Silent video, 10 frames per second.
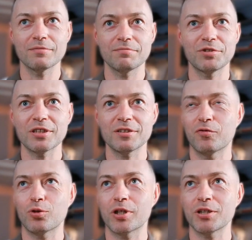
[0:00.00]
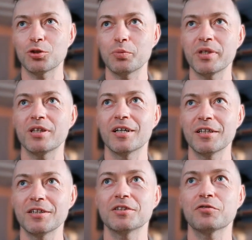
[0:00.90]
Just for it to be
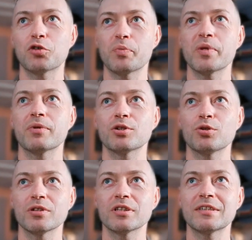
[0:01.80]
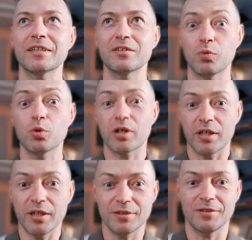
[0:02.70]
easy for people to understand, what
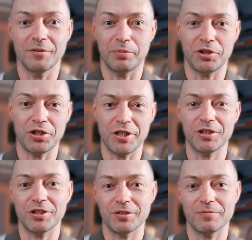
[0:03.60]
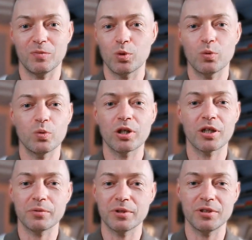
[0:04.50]
is depreciation? What
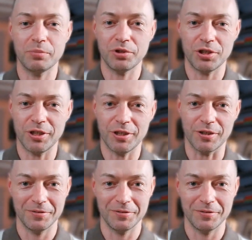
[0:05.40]
are we depreciating?